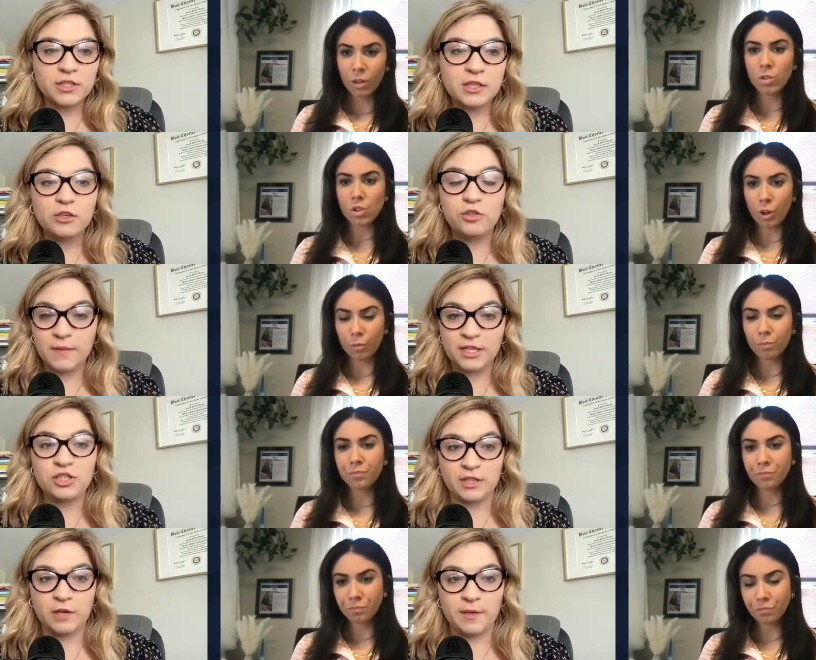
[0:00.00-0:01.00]
Speaker 1: a little, you
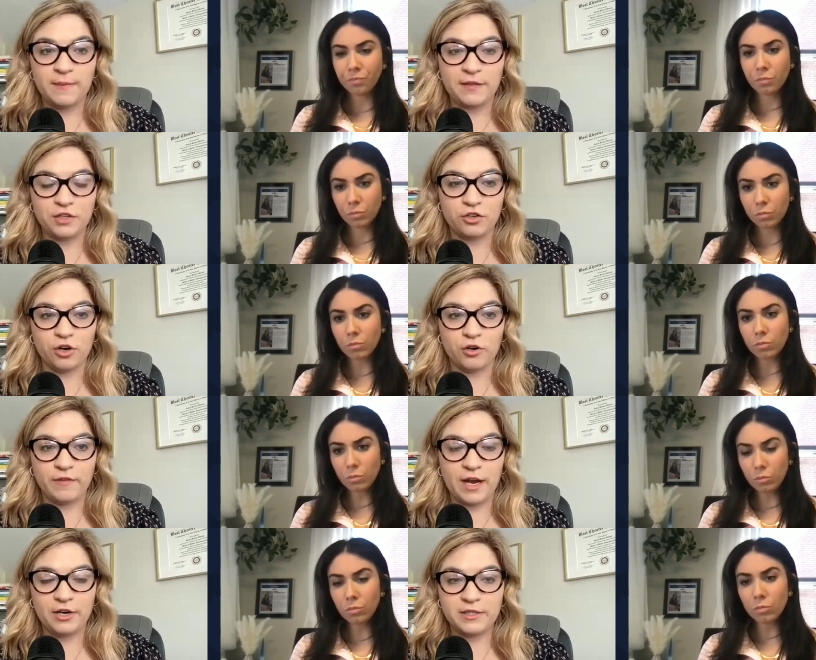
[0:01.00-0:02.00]
mentioned a little bit about the
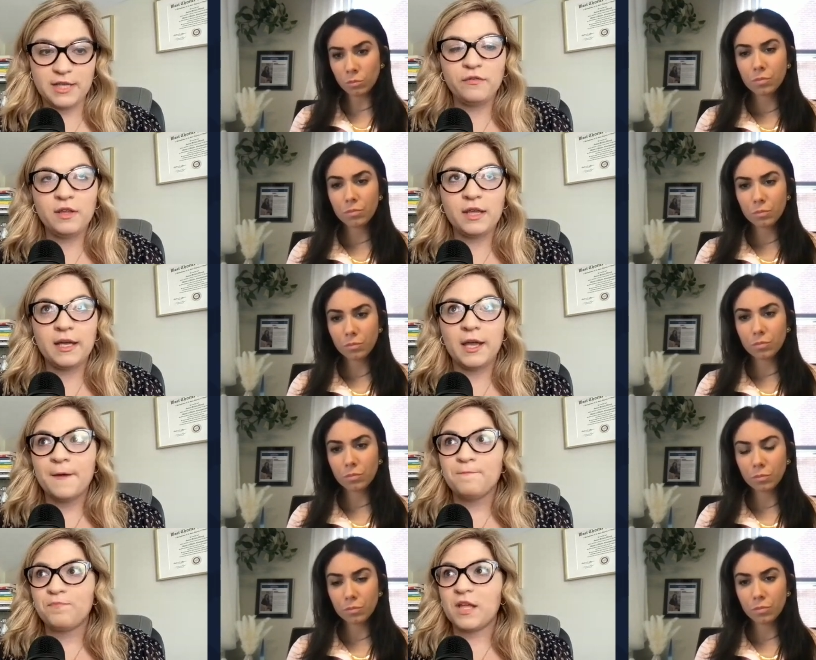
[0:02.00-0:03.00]
coronavirus. I feel like
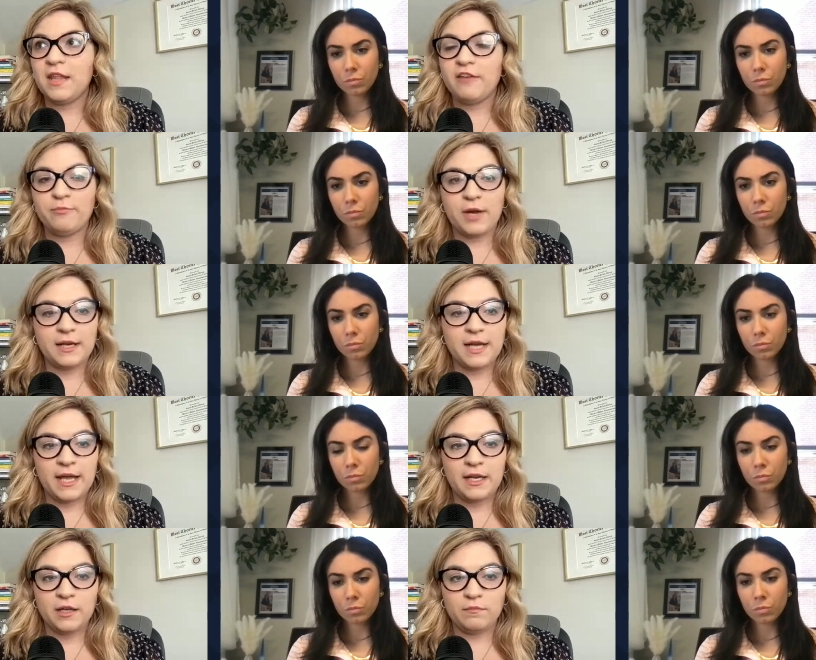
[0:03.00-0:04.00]
LifeBrand
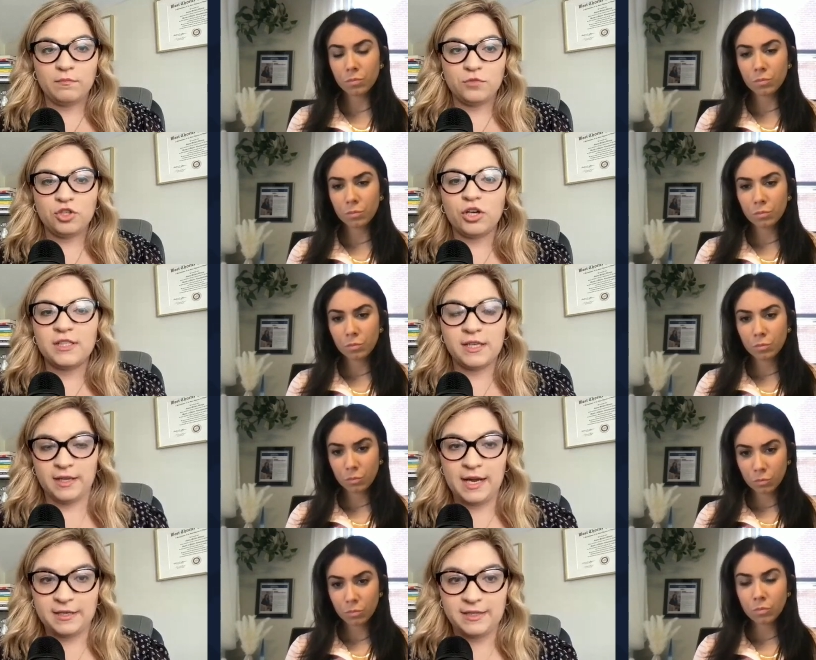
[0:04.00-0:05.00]
kind of took it to the
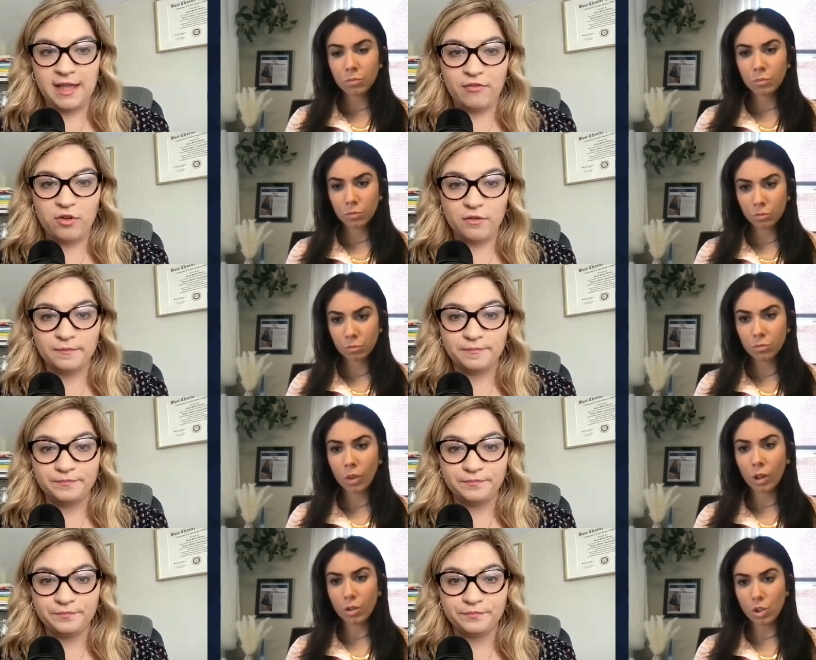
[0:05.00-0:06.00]
next level.
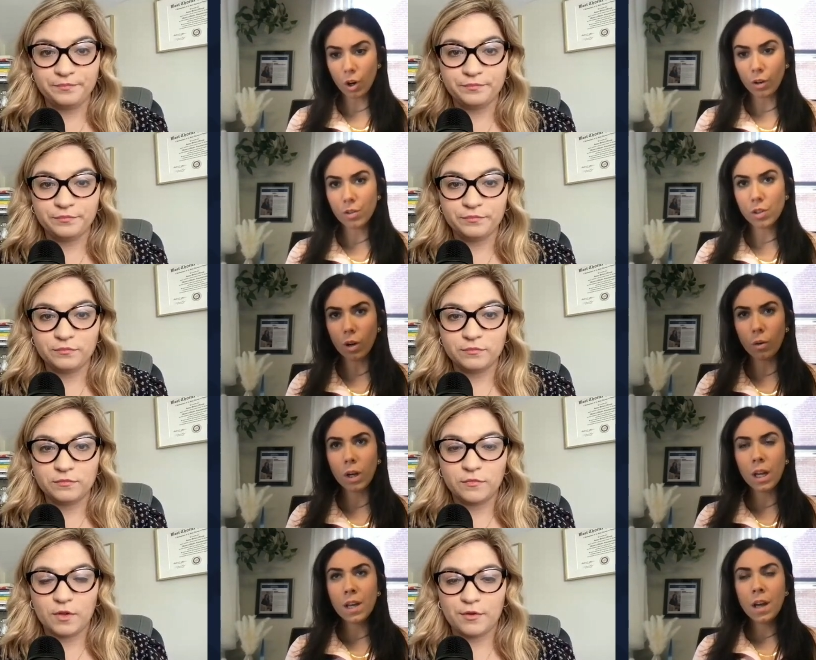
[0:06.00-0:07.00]
Speaker 2: Sure. So
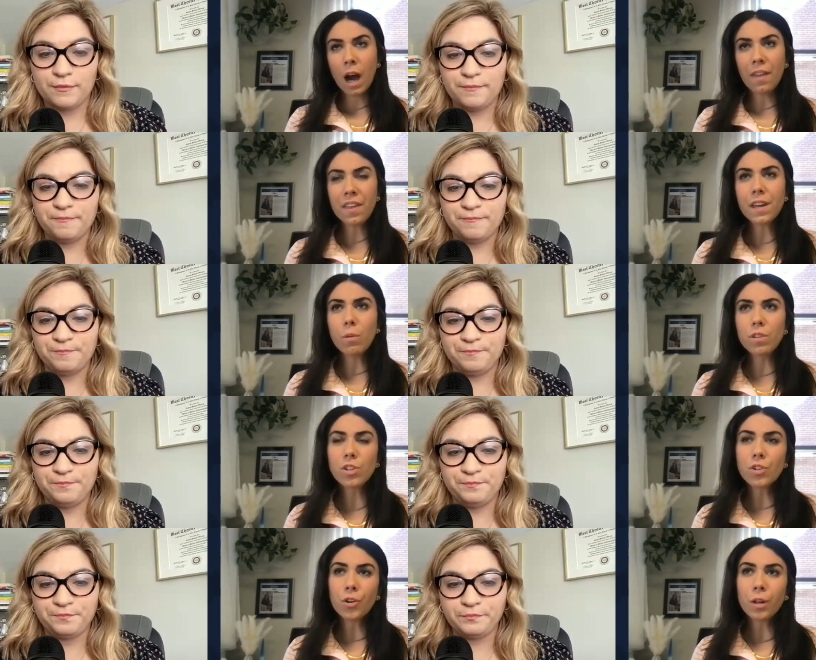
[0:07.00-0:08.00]
I think it was
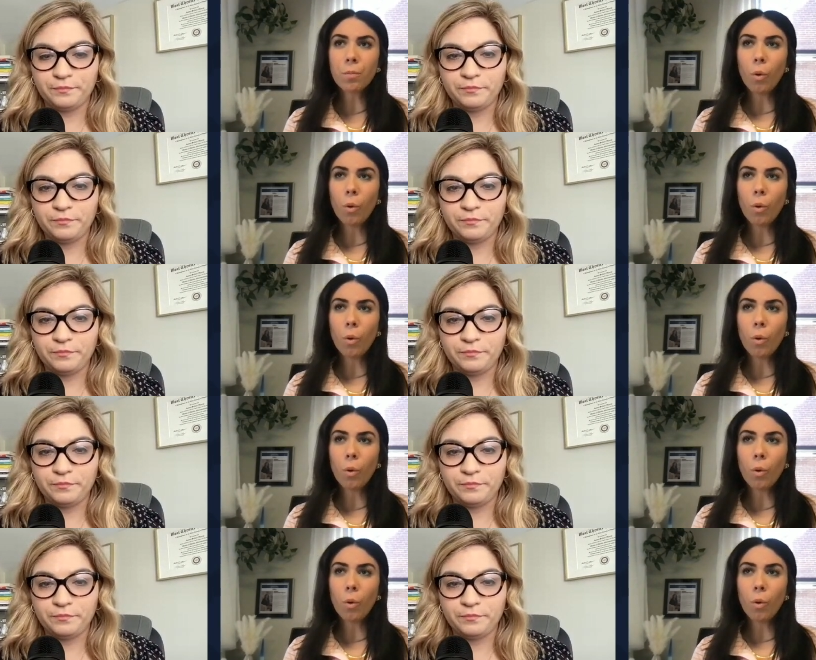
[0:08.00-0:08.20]
a turning